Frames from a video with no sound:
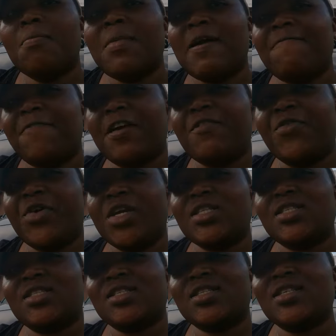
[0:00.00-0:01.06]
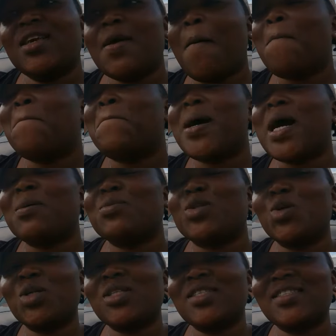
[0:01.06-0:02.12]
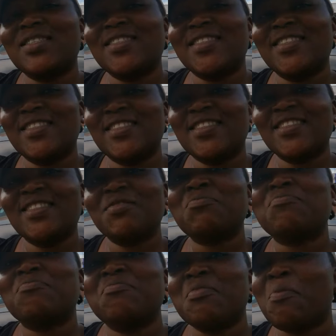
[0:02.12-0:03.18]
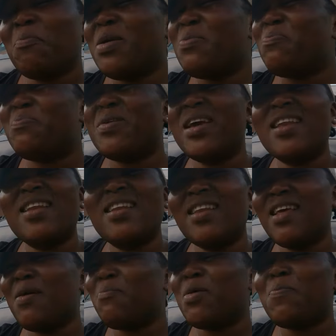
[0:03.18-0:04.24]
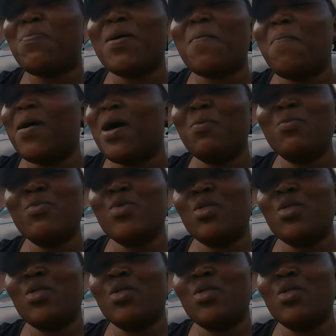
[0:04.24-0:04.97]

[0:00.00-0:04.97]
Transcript: or has My been favorite. your favorite? Palm nut. Palm nut soup. Me pen, me pen palm